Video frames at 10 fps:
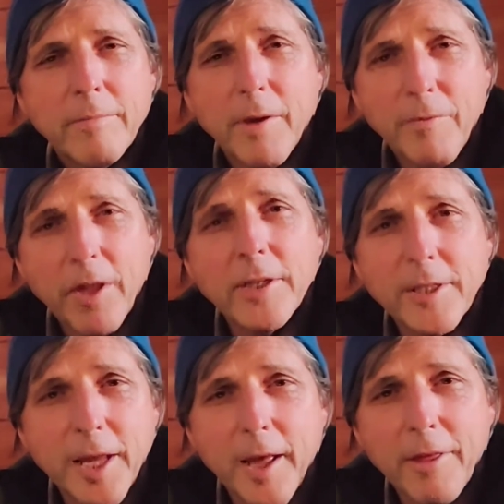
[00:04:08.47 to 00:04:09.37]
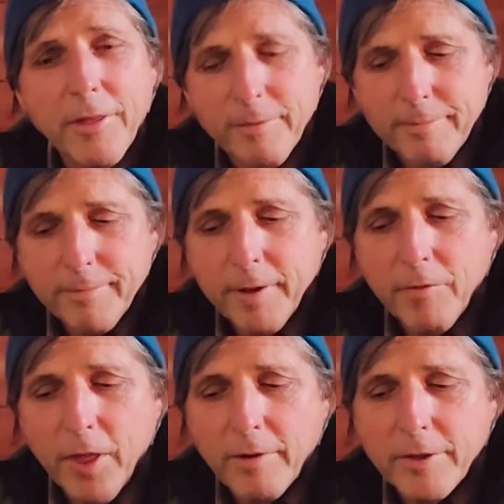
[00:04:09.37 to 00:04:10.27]
have led to death,
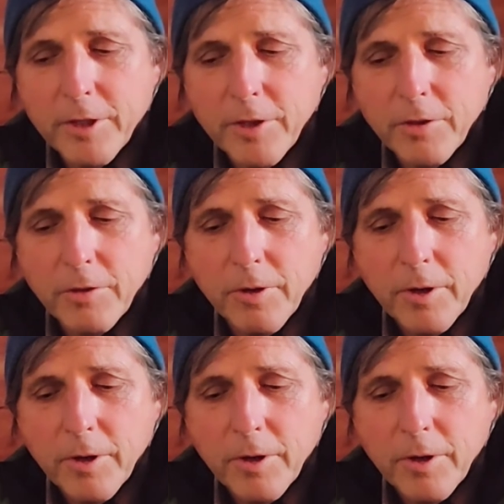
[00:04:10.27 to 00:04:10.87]
have led to,